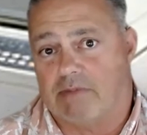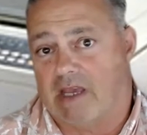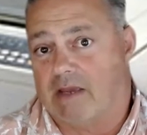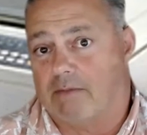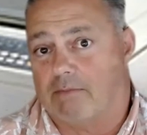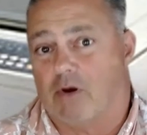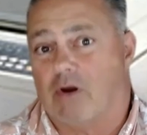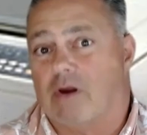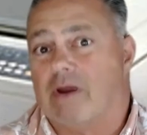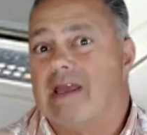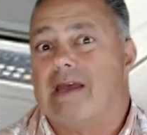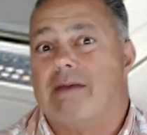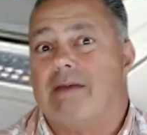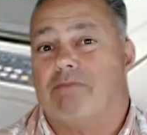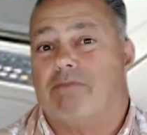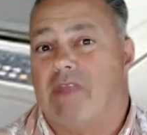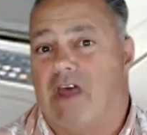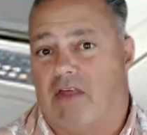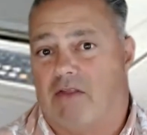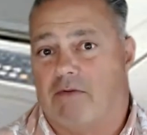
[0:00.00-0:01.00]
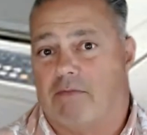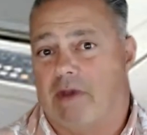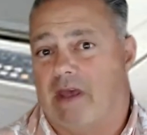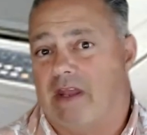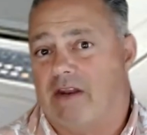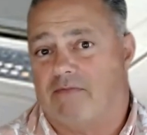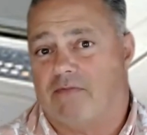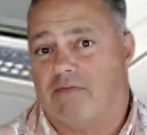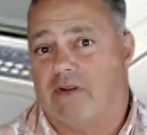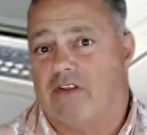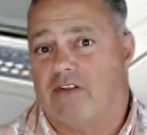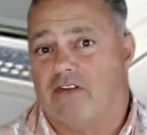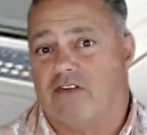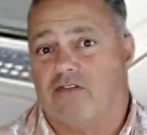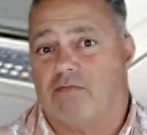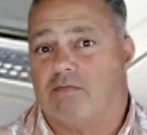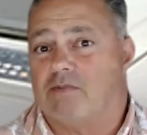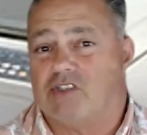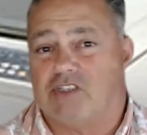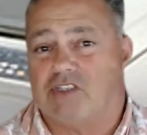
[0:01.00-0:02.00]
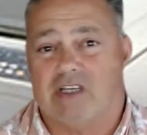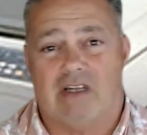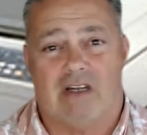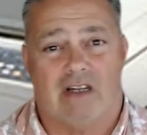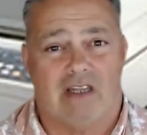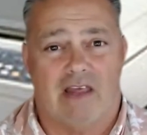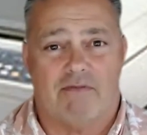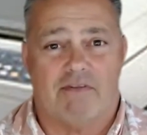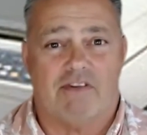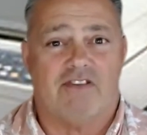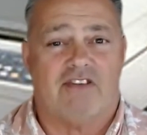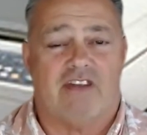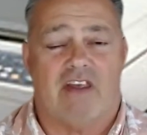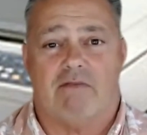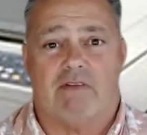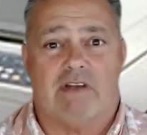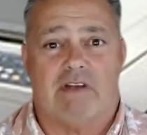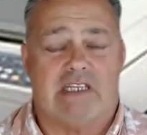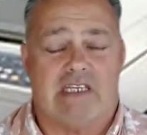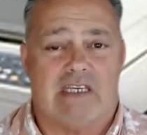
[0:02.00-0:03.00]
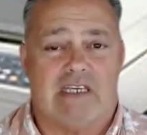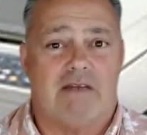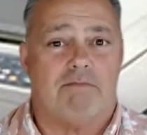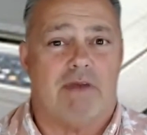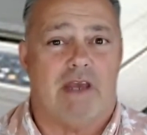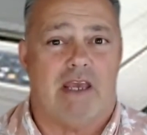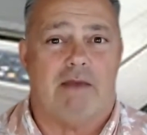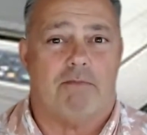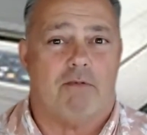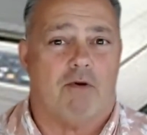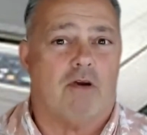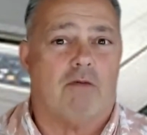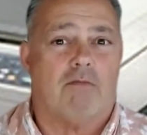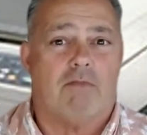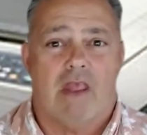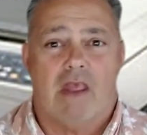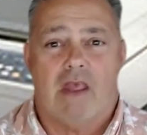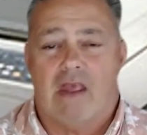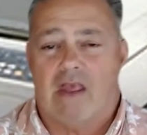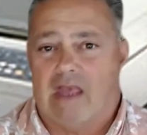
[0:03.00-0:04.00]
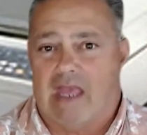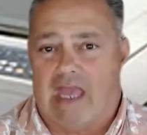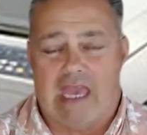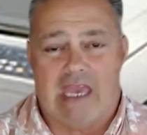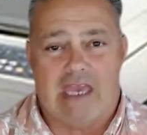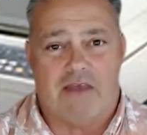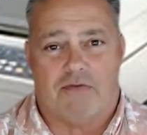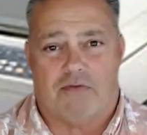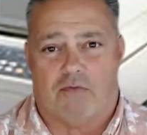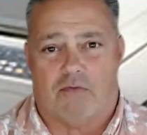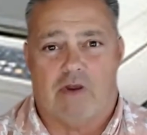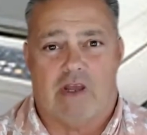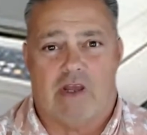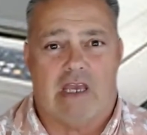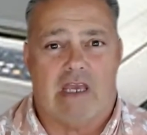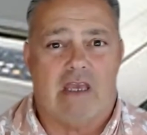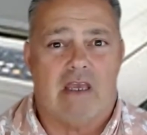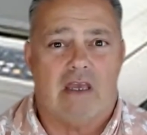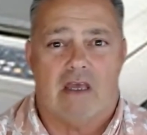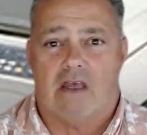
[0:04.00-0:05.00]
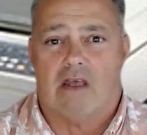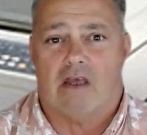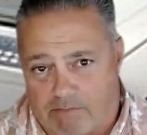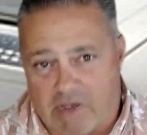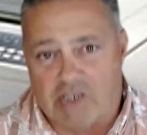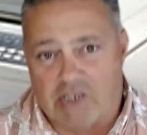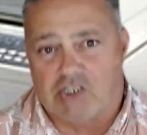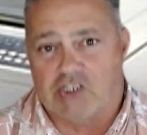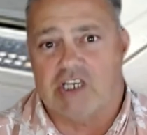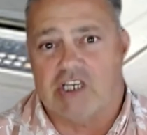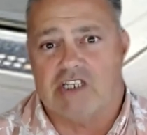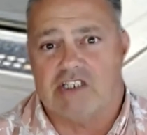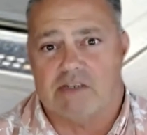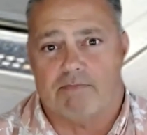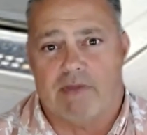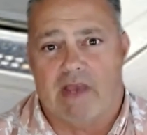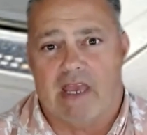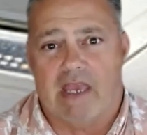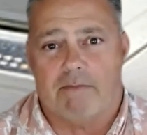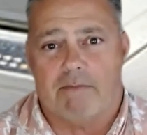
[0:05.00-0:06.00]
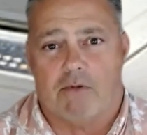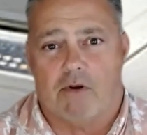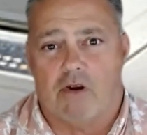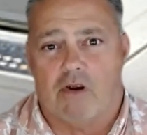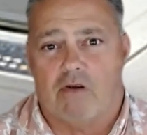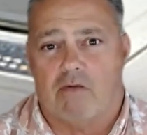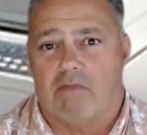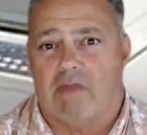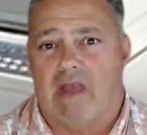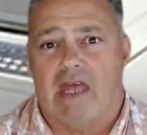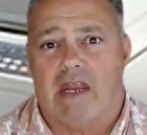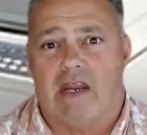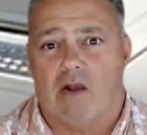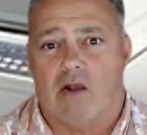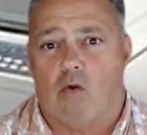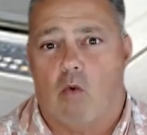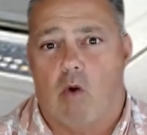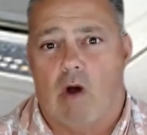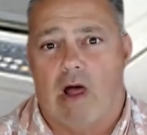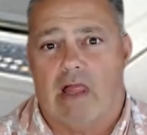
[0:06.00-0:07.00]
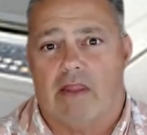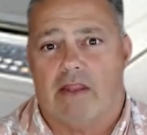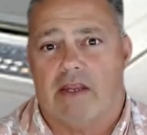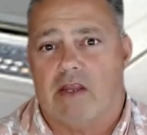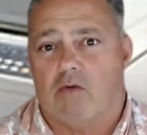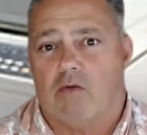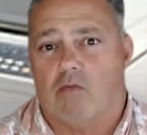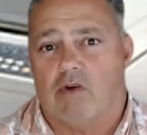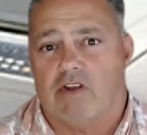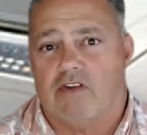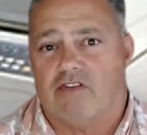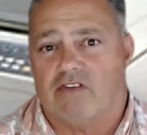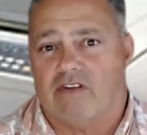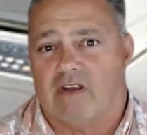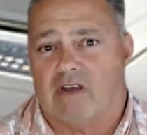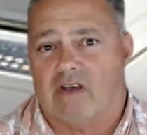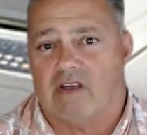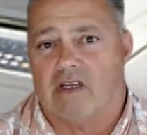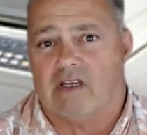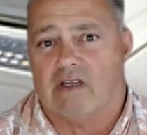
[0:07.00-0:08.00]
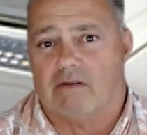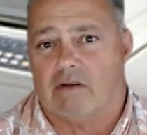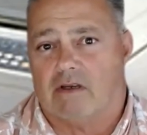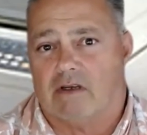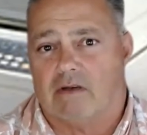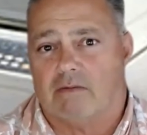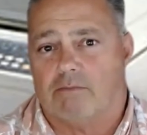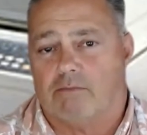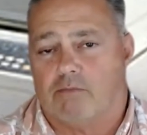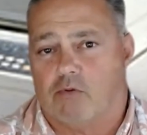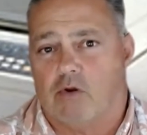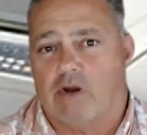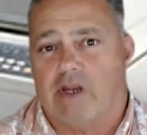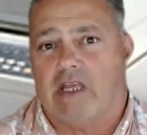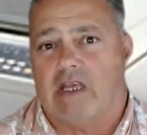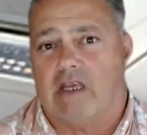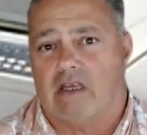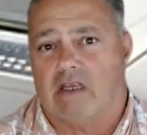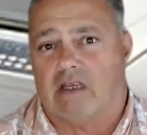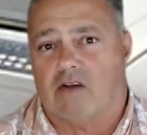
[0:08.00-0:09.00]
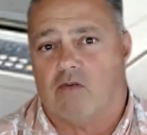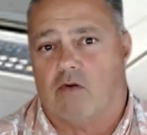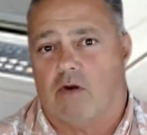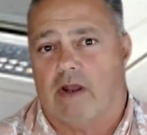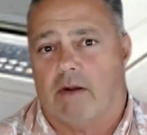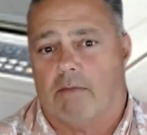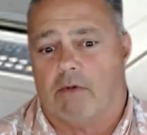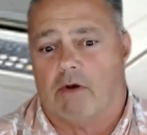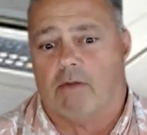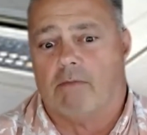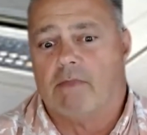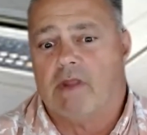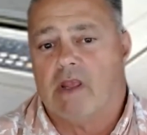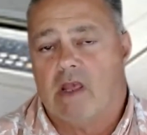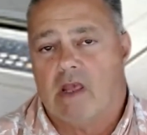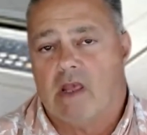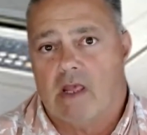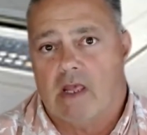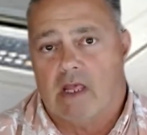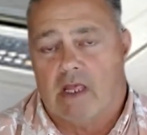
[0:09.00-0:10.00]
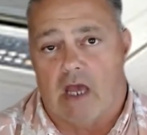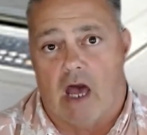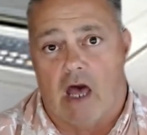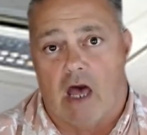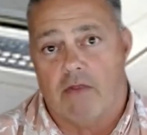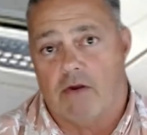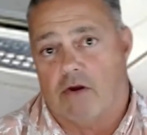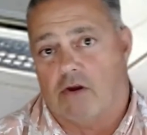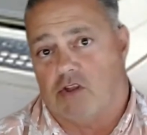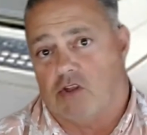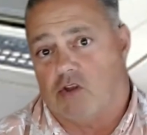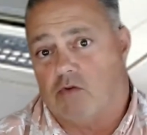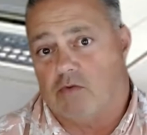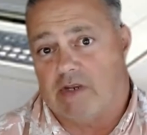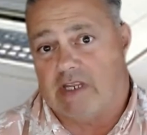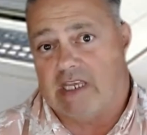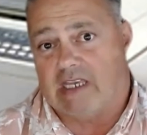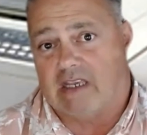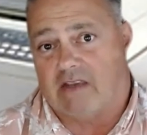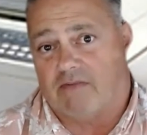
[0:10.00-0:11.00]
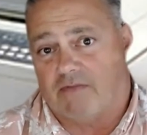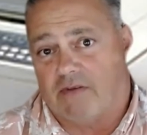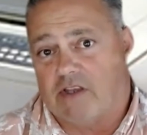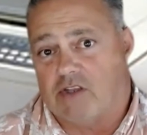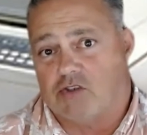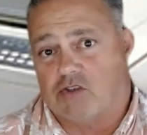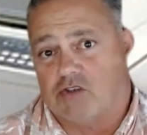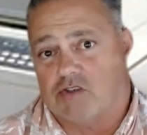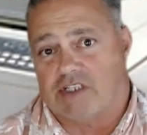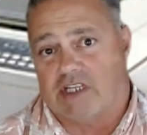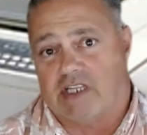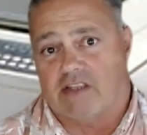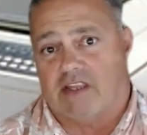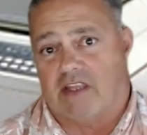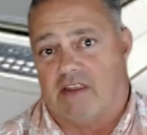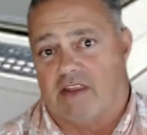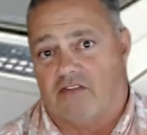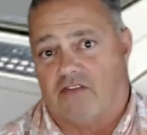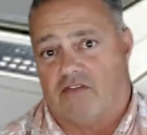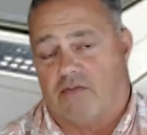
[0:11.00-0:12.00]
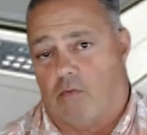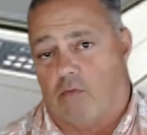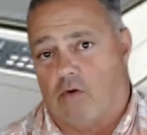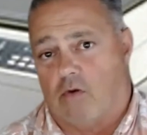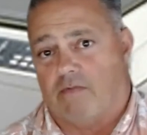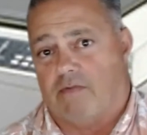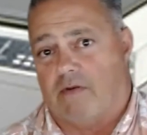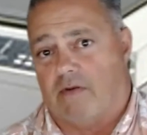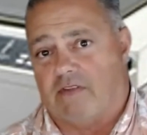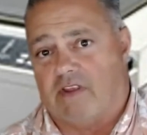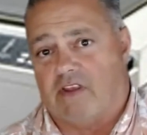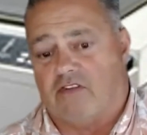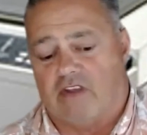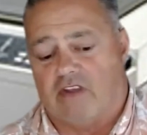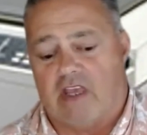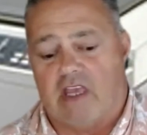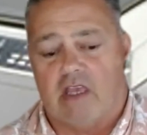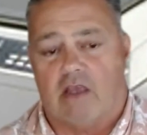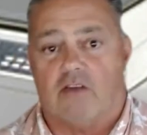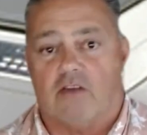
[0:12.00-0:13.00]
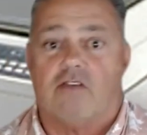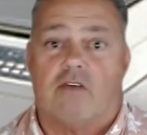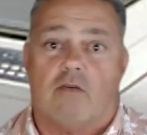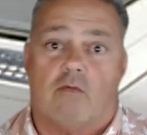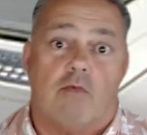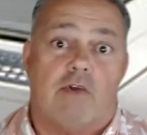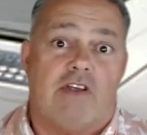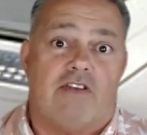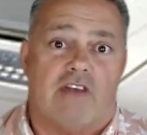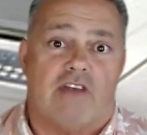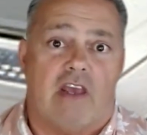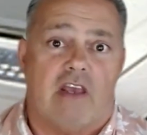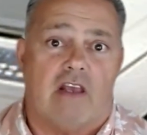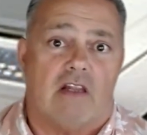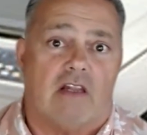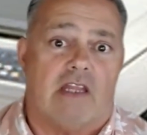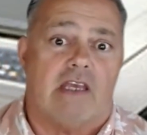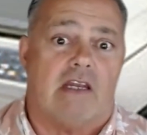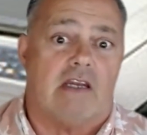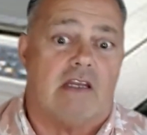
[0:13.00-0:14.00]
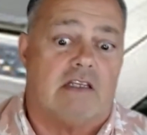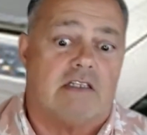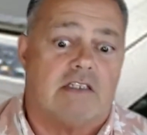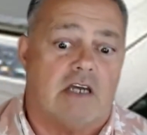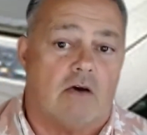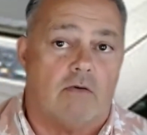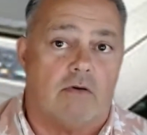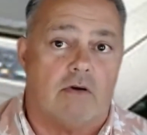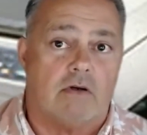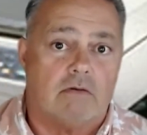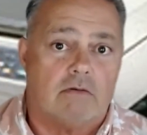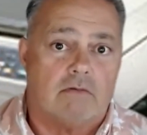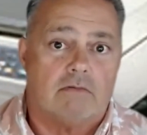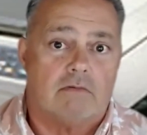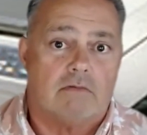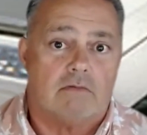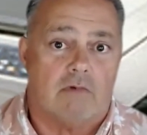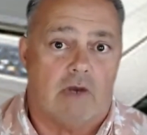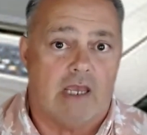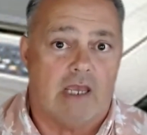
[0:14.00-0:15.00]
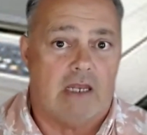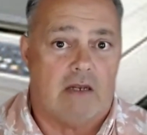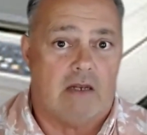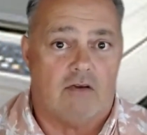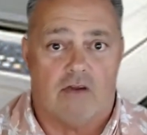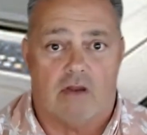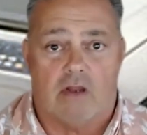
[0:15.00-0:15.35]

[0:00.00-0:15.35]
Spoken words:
paper. Another benefit of this machine, 1117 paper, A3, big sheets of paper, and the quality was pretty incredible. Other unique features into this 450Z is recycling toner, right?